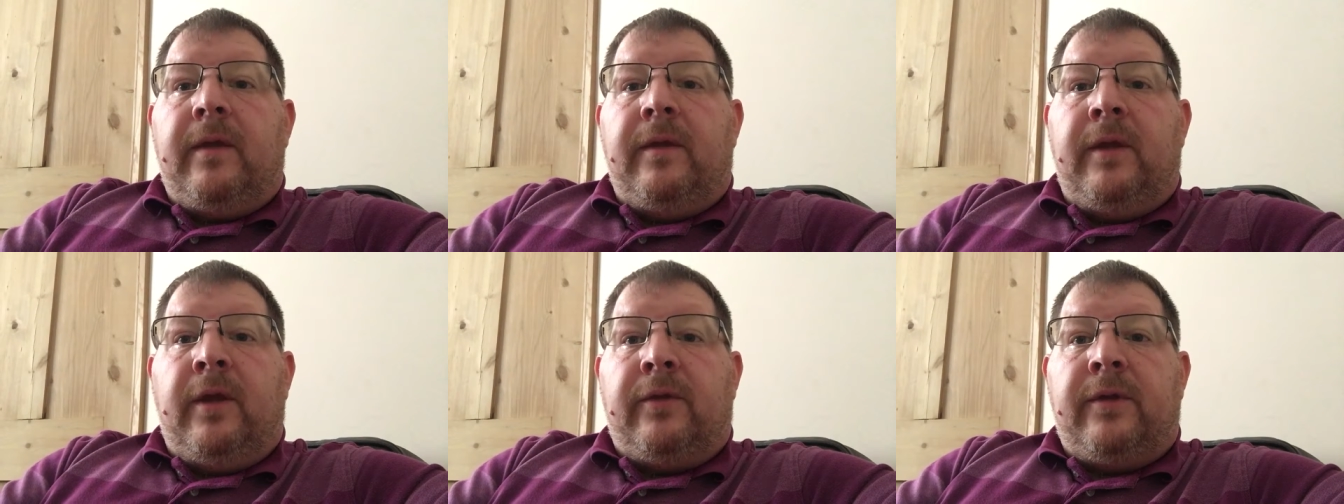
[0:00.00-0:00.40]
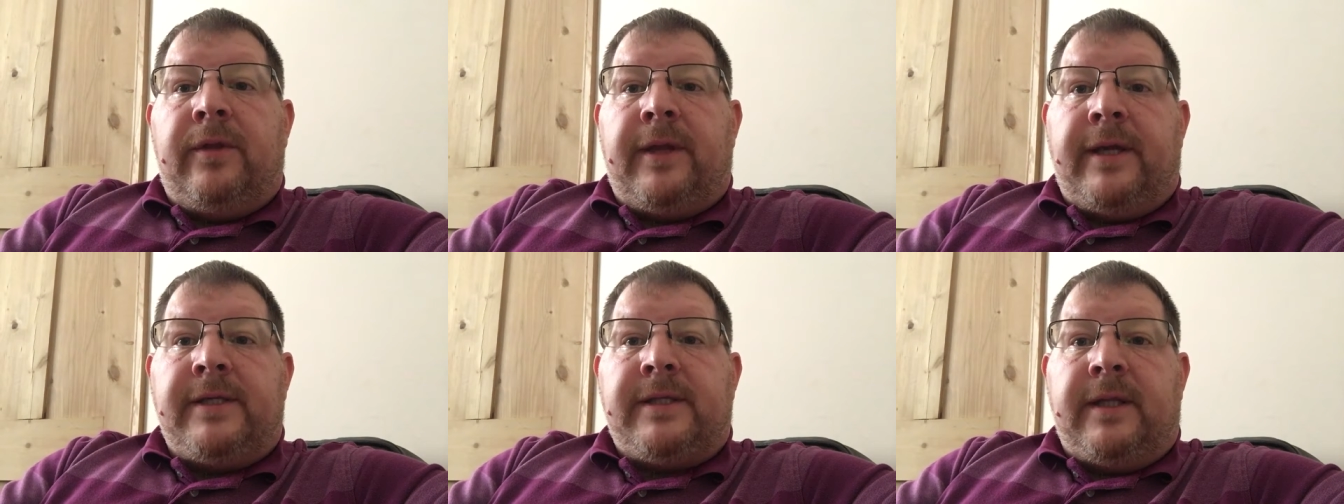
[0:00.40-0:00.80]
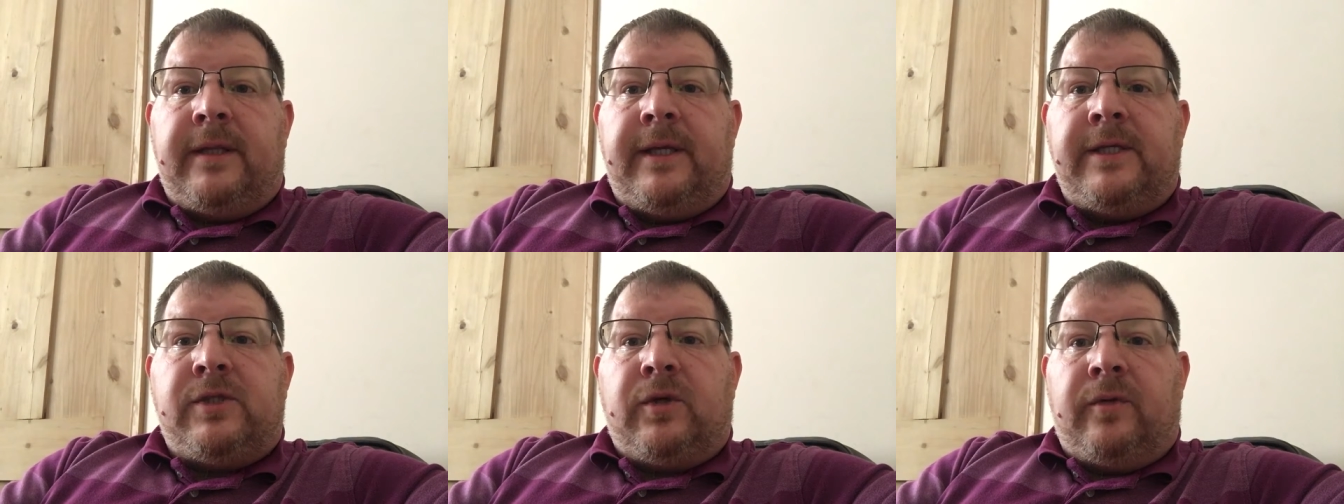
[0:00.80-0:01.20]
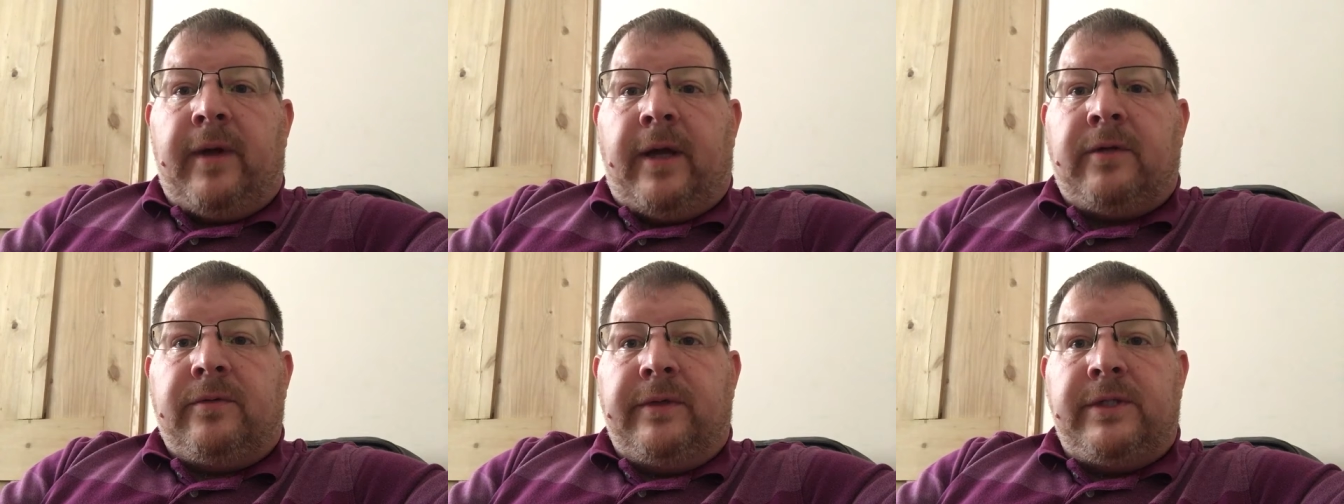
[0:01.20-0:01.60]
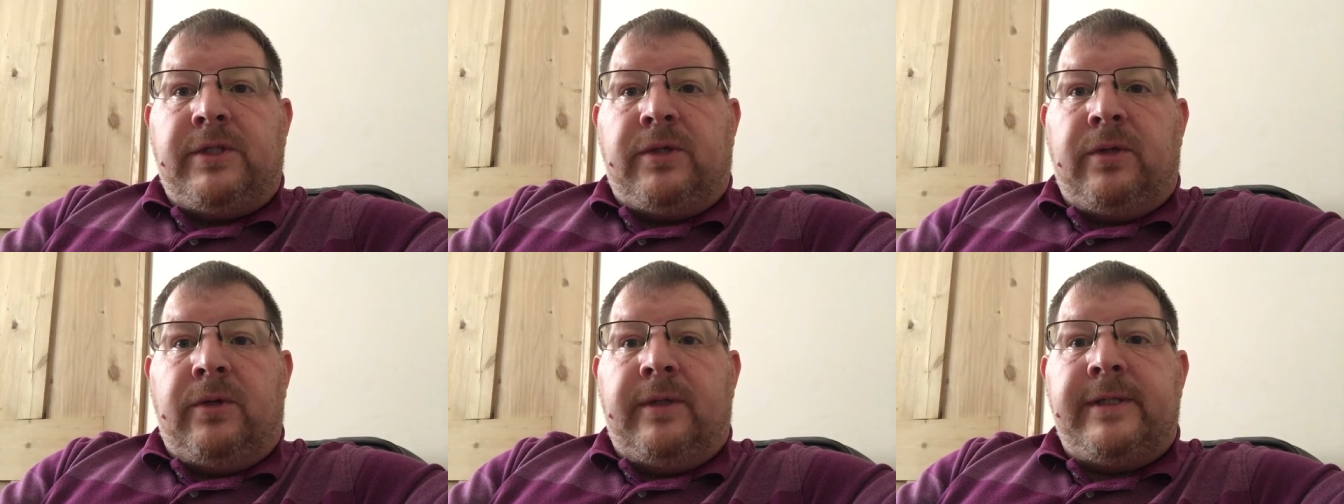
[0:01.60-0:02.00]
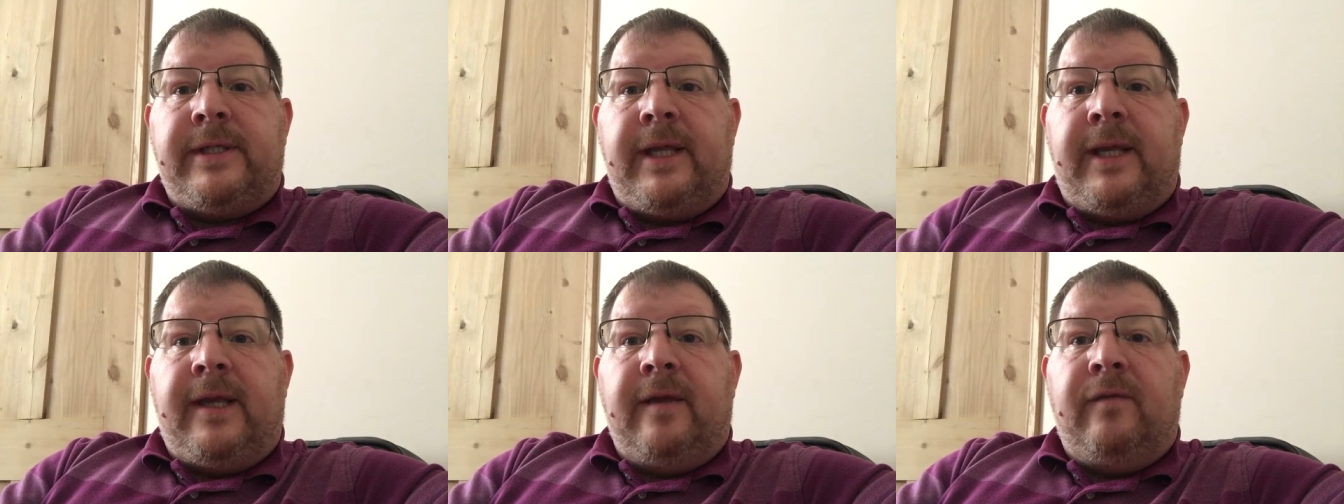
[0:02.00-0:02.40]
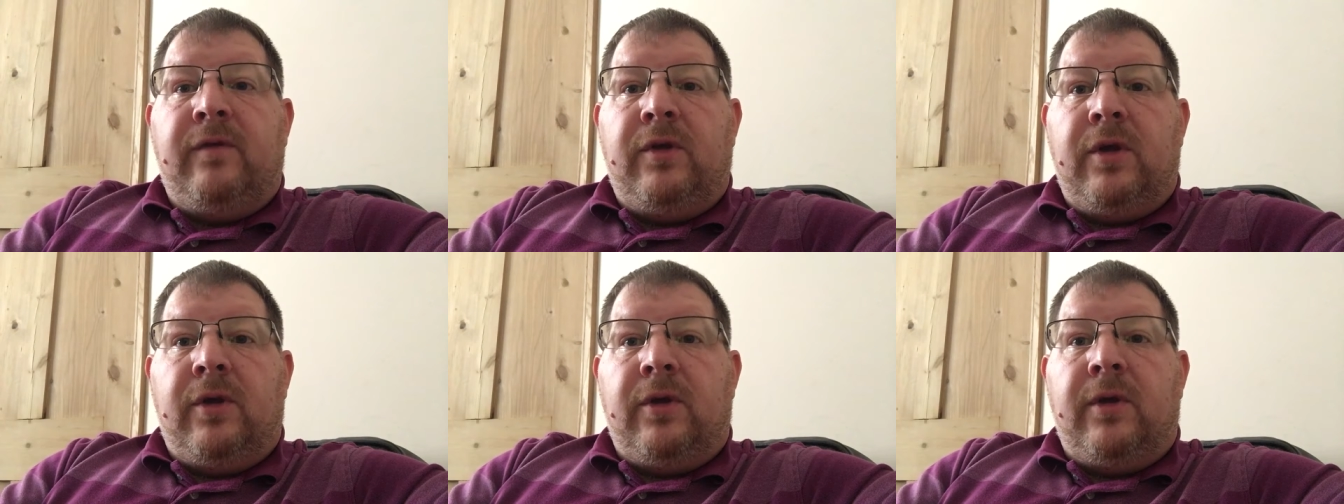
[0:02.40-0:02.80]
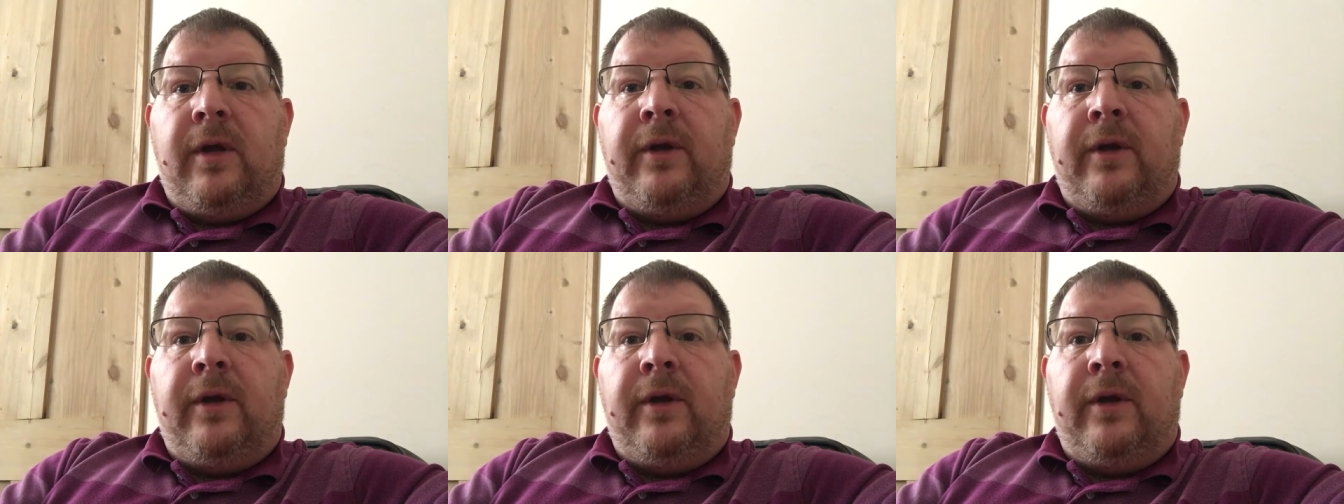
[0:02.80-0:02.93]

The other things that these directories do is they give you